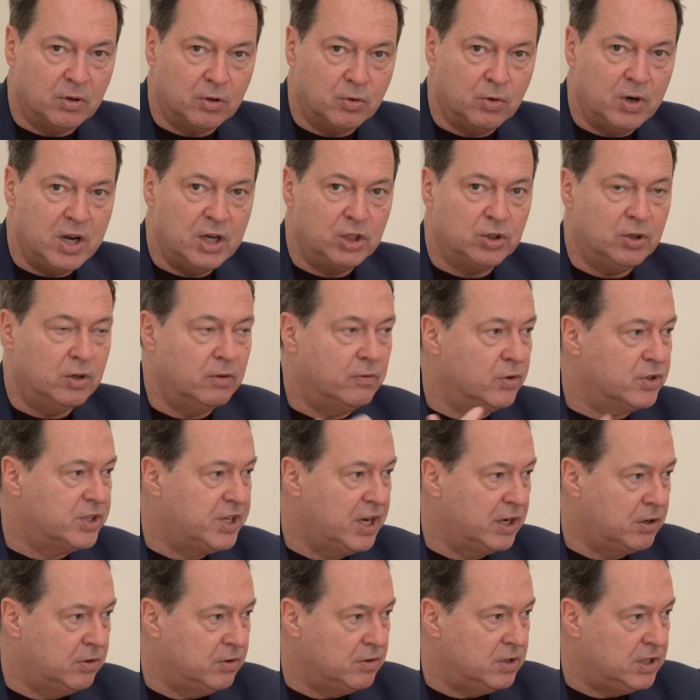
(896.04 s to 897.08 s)
creation of the
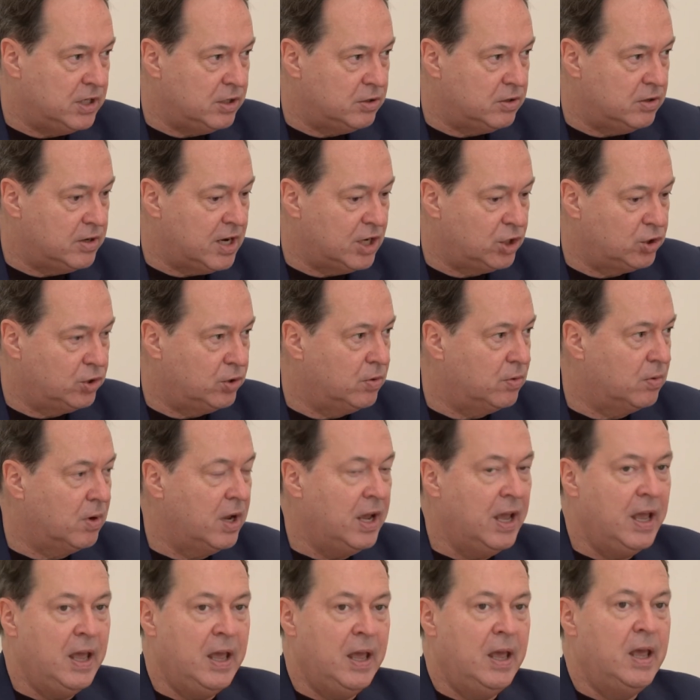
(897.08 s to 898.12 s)
Second International.
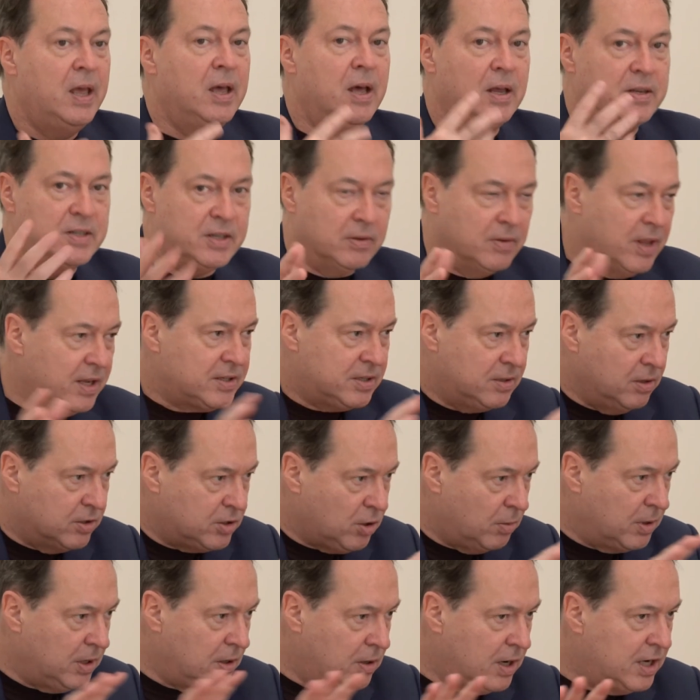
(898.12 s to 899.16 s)
So that's a
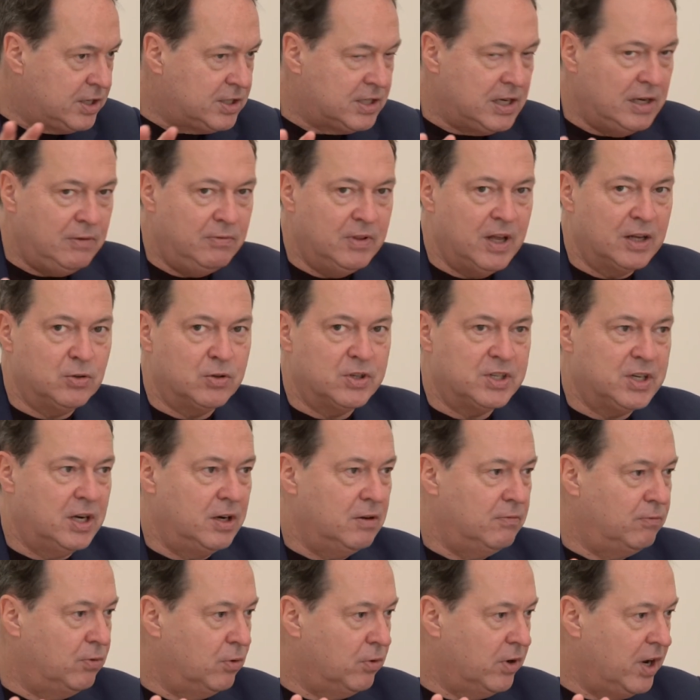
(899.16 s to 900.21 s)
topic, let's leave that
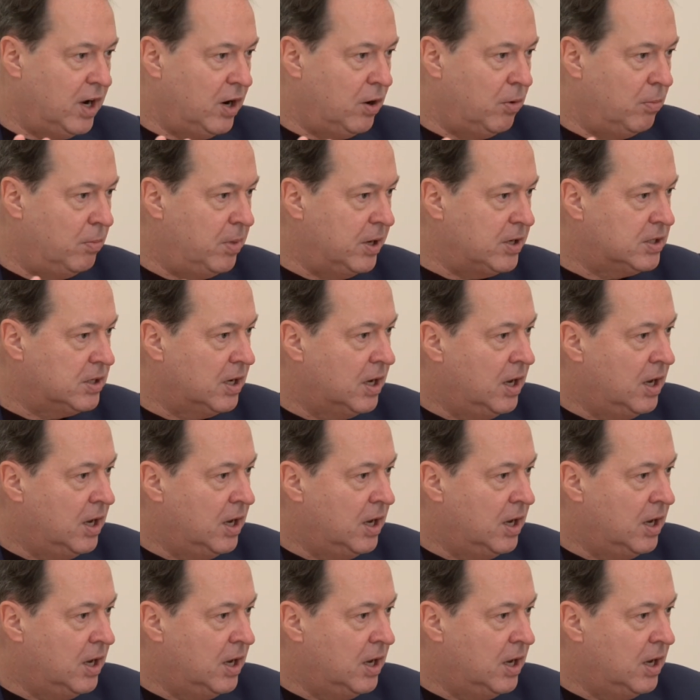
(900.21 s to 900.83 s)
aside for now. But